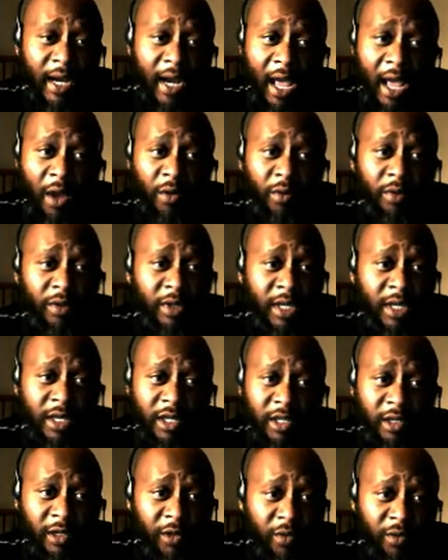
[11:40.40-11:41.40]
tell him the
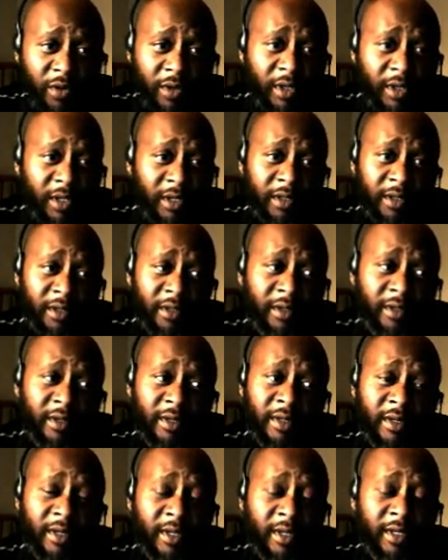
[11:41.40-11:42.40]
story. He'll
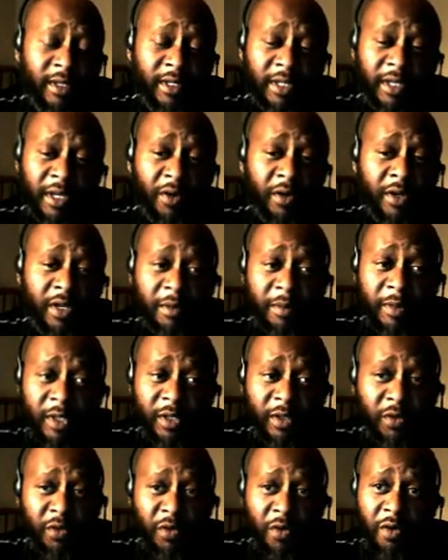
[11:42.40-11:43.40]
lie for you
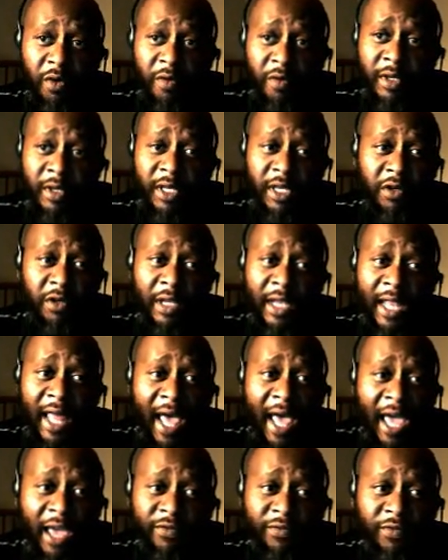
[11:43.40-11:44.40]
and do what he got to
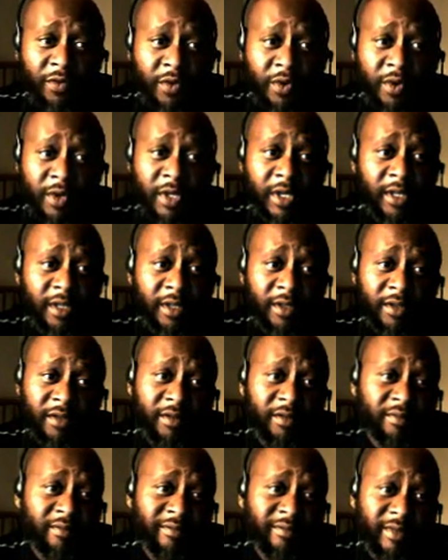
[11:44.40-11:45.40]
do.
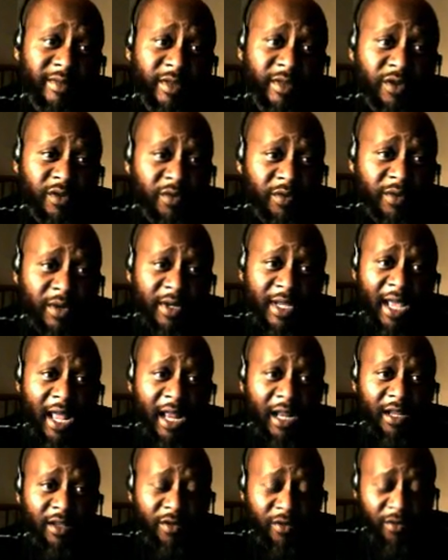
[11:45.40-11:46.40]
But I don't know these
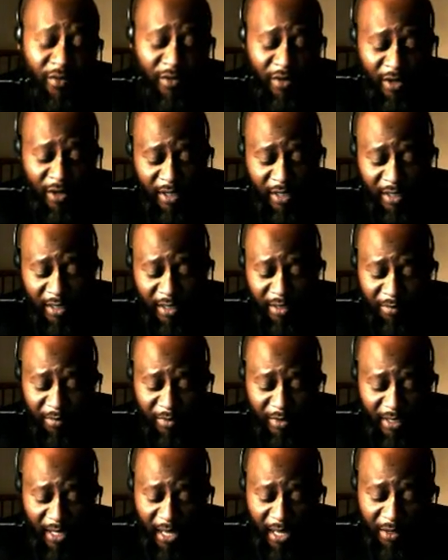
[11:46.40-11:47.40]
predators, man.
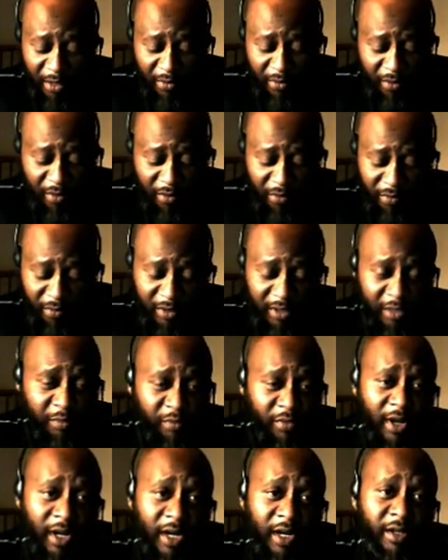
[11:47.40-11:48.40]
I think they
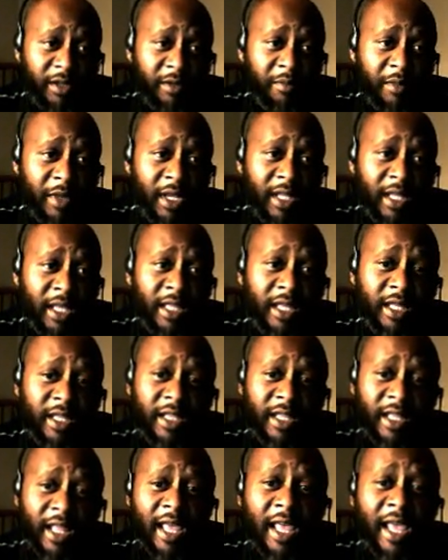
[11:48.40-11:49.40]
can
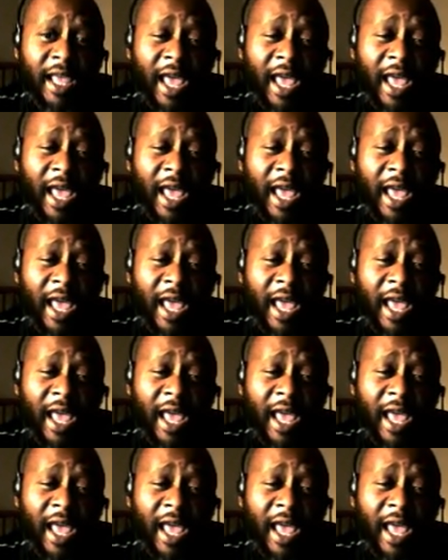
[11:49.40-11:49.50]
weave